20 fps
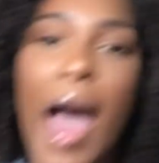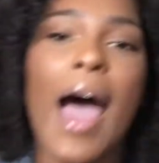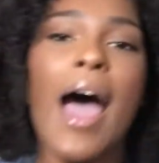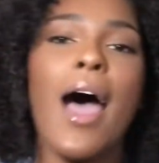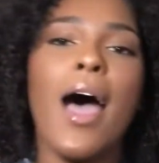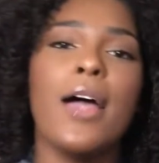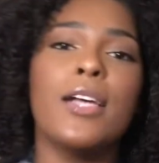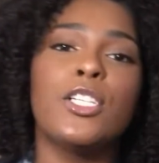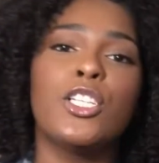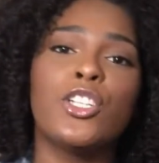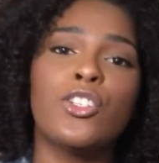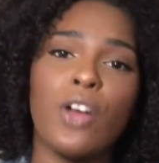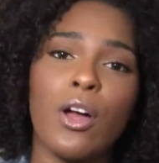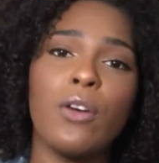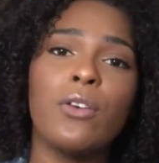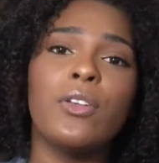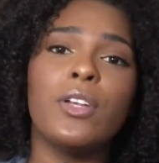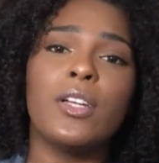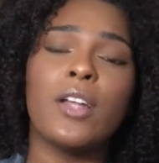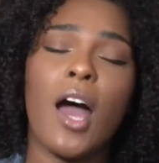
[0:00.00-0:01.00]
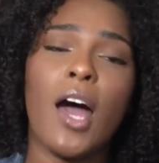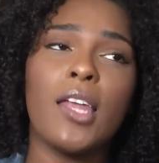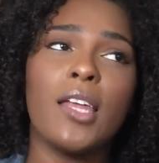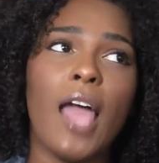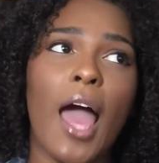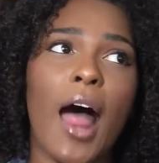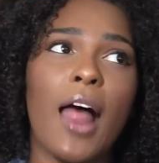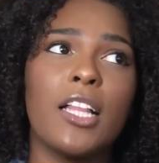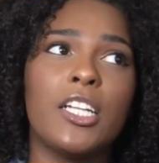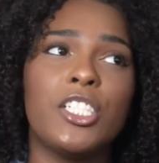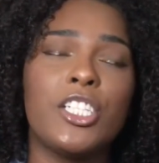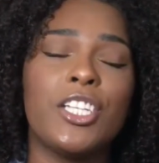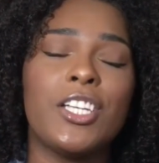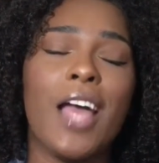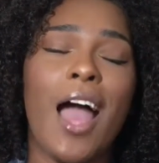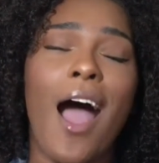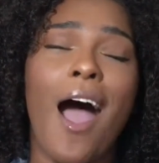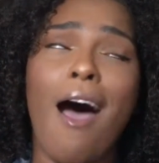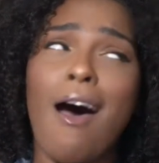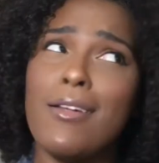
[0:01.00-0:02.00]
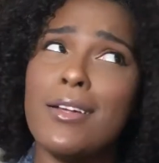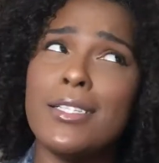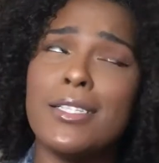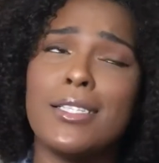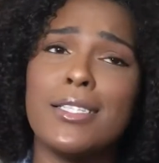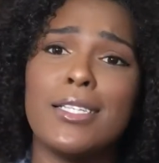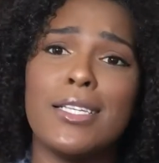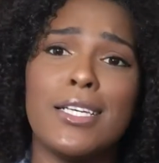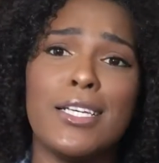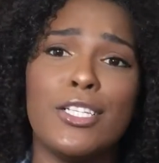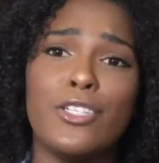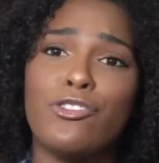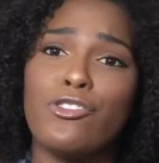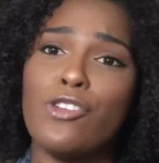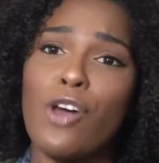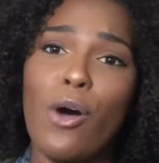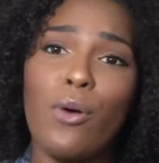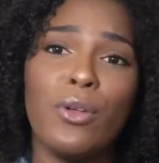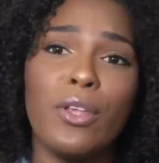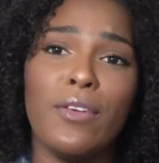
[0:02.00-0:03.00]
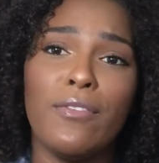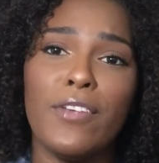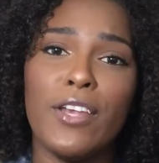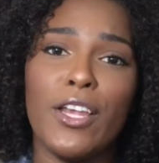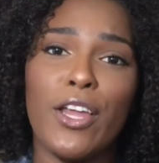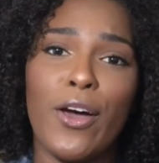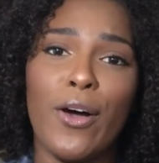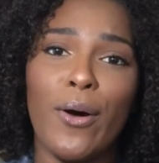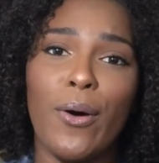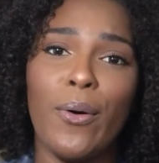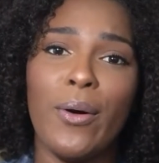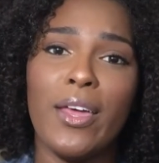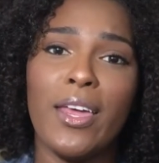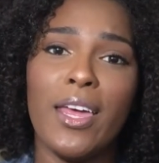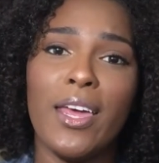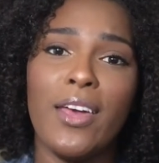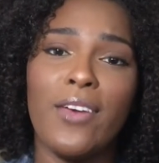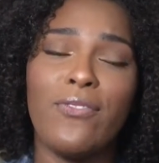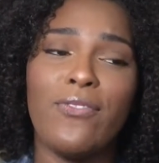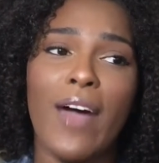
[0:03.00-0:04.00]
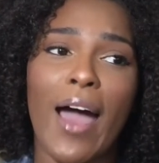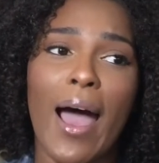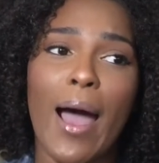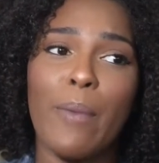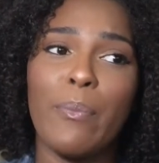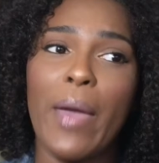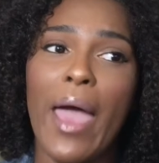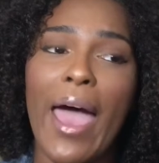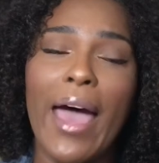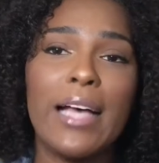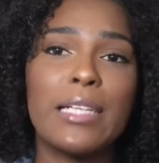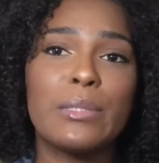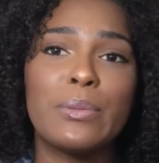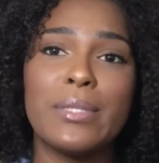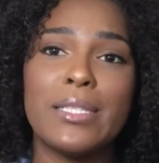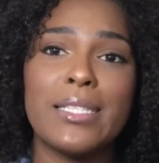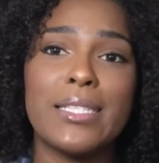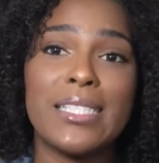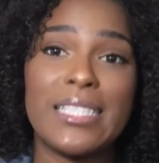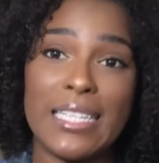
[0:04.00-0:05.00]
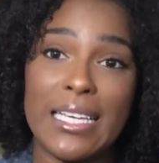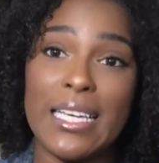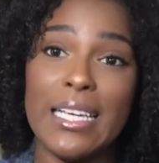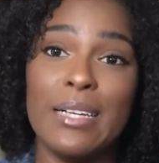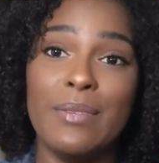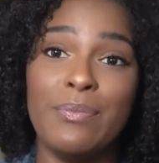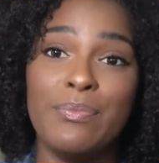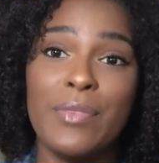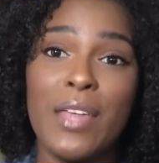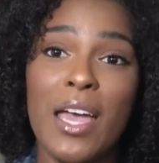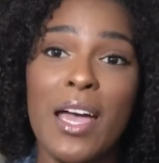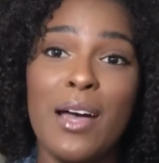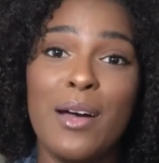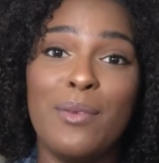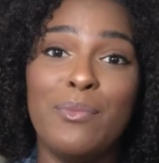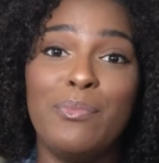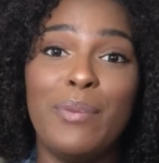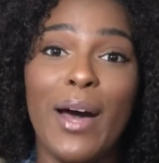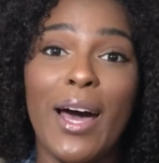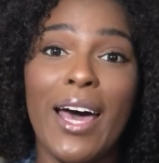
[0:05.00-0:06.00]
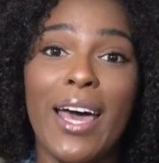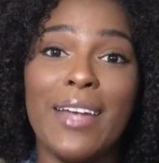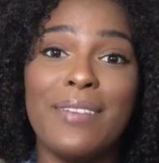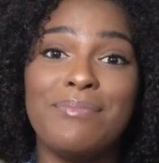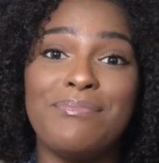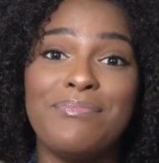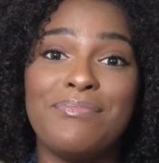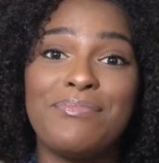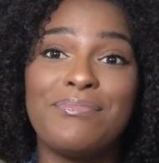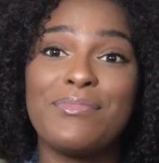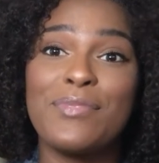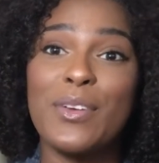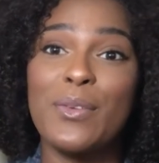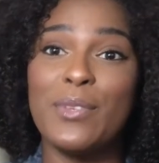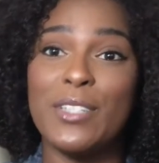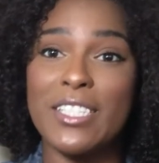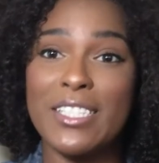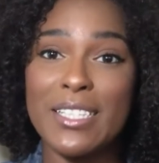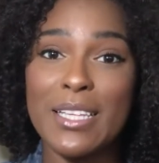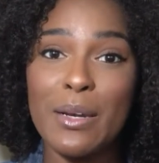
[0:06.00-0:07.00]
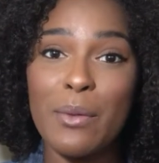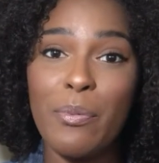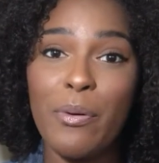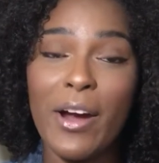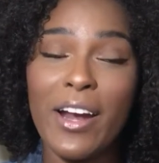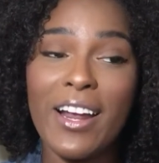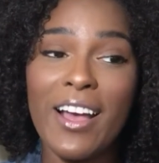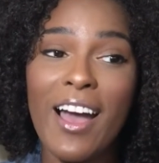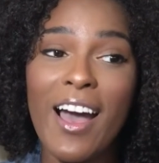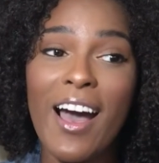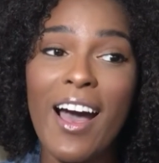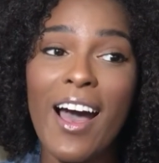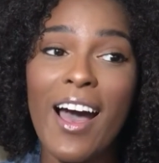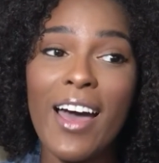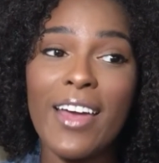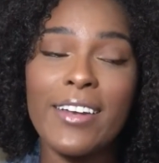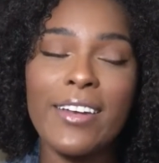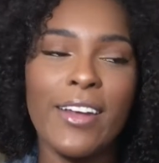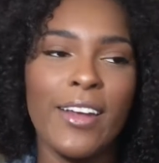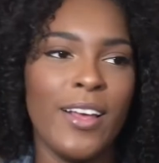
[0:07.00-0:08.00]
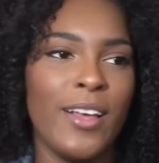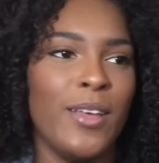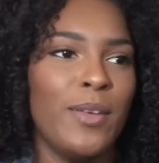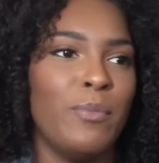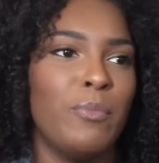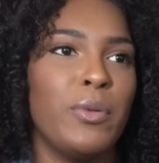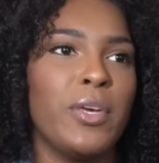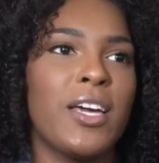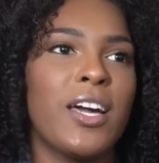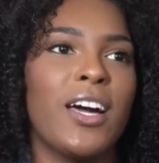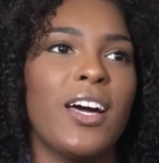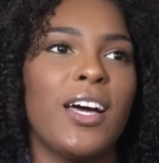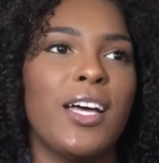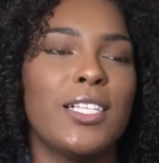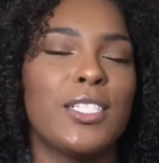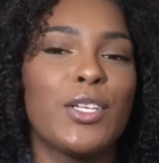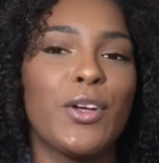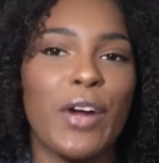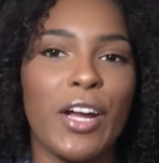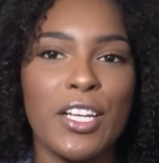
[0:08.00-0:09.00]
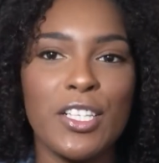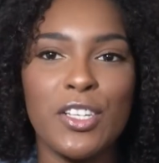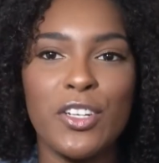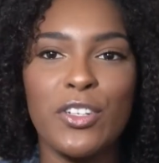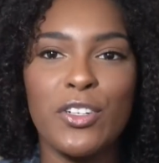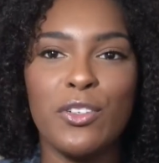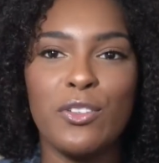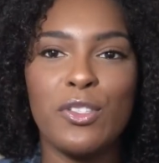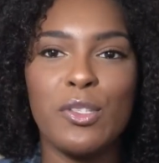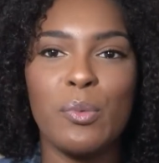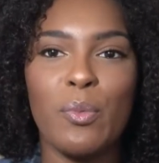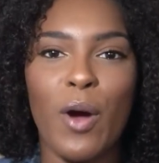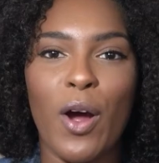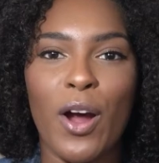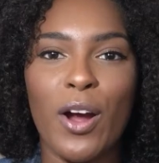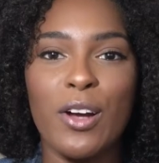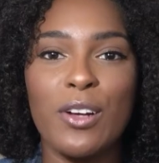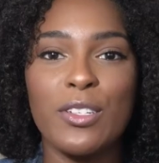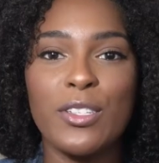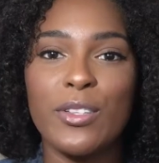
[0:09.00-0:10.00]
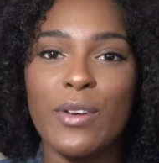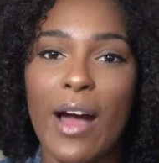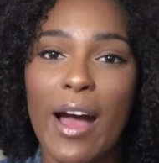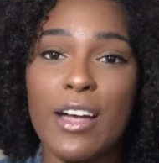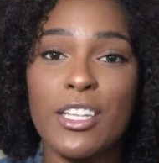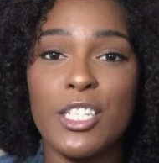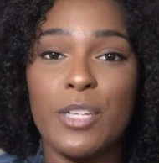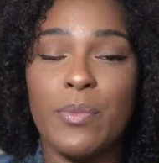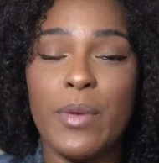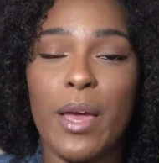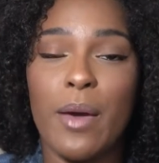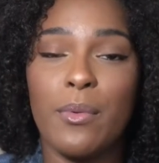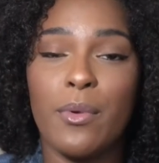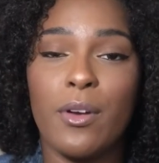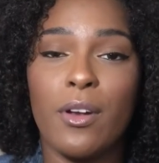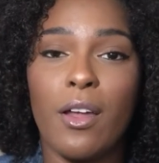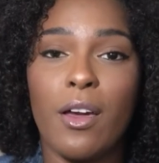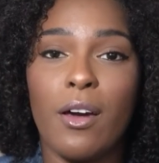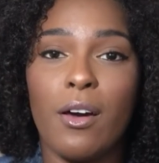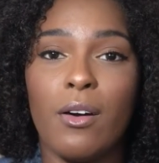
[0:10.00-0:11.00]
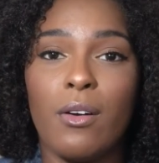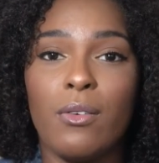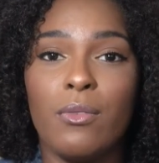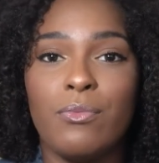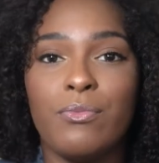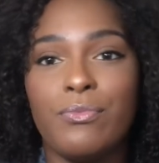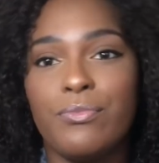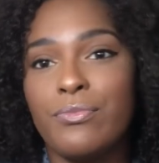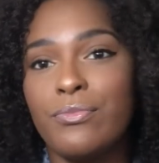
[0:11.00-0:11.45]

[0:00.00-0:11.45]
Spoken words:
I struggled in audiology. Honestly, don't even know if I passed with a C. But we're just going to pray to God because grades are due tomorrow, so I should be able to know